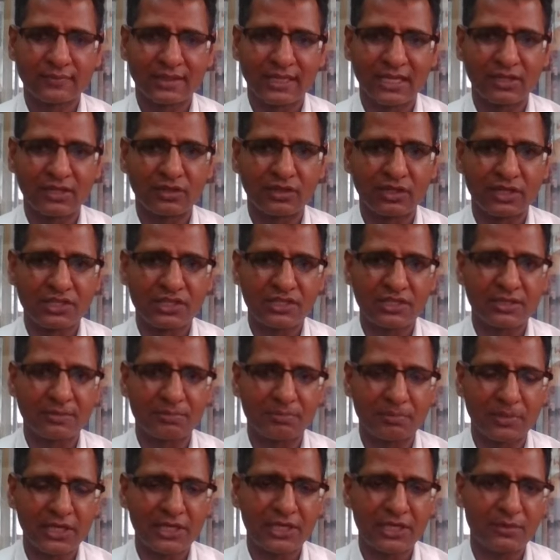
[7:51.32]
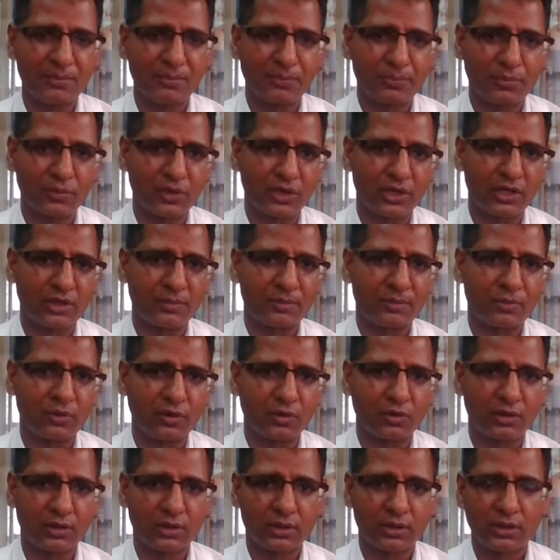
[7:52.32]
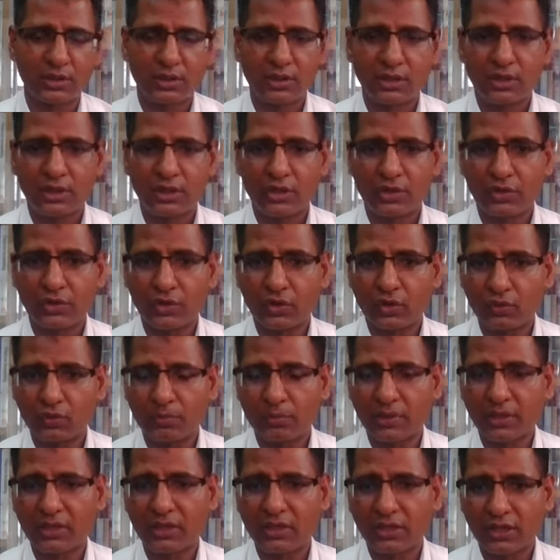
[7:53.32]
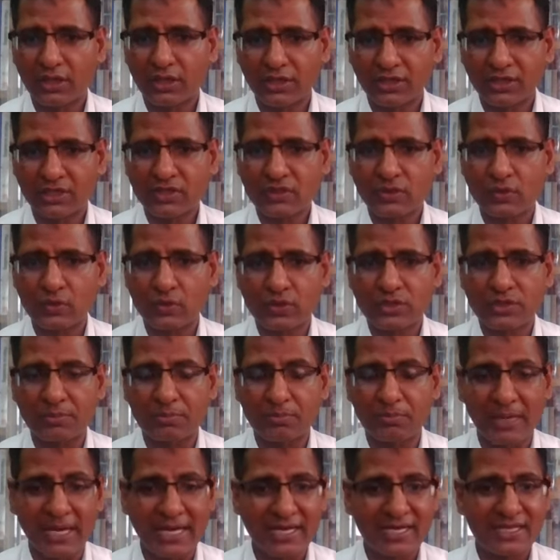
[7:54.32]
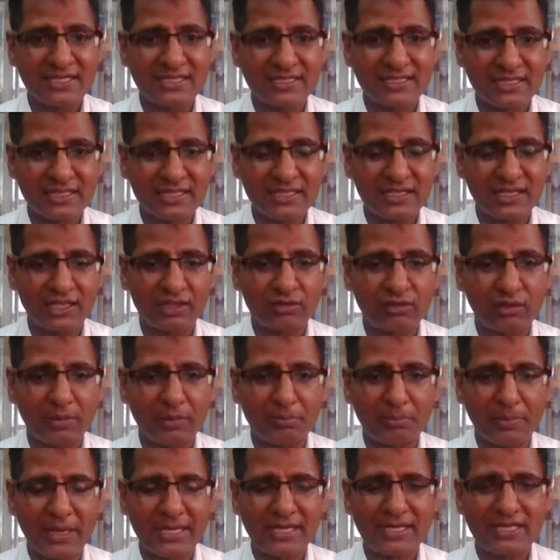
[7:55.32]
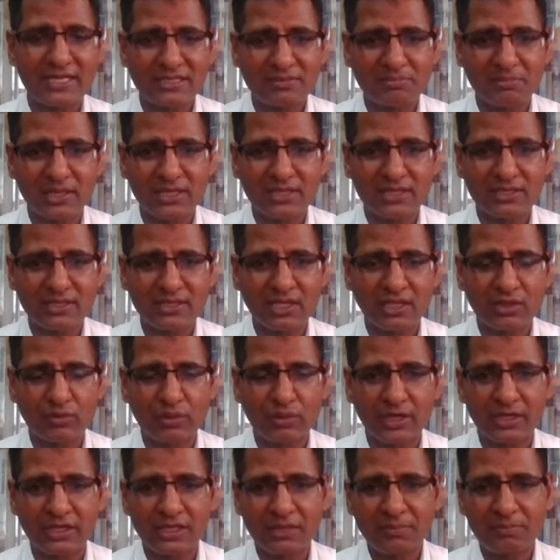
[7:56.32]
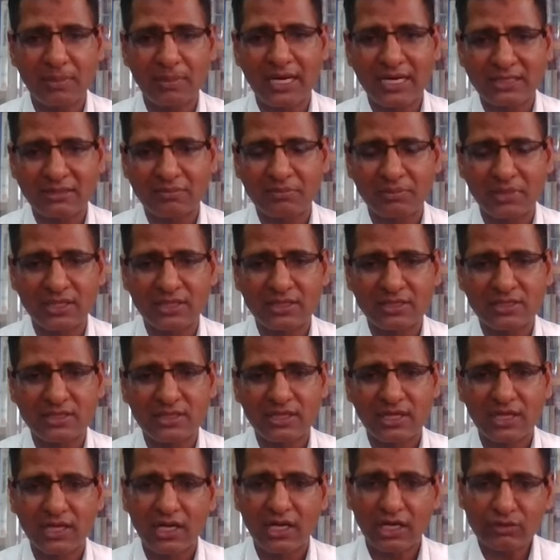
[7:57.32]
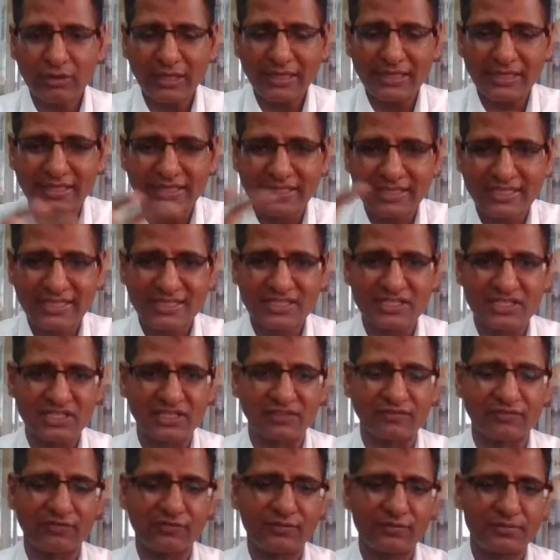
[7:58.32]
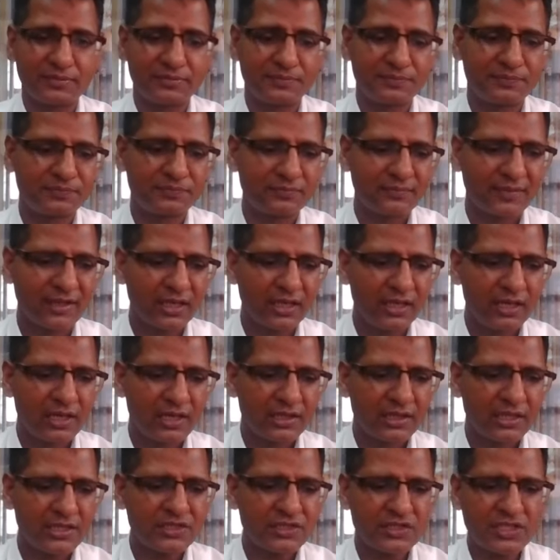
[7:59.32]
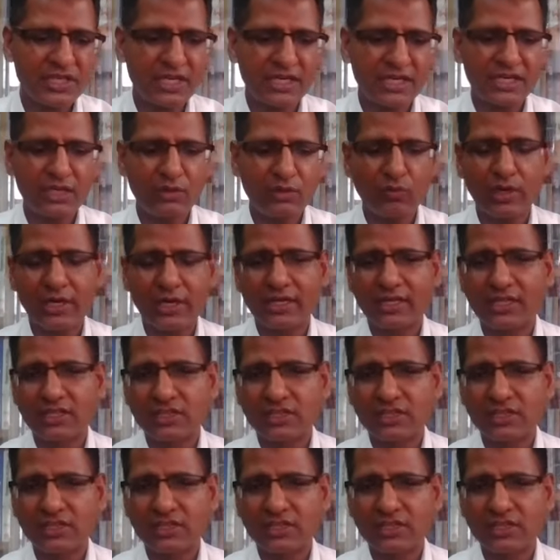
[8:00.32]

Then this is a very important for human resource manager, or management, or department, or leadership. The second one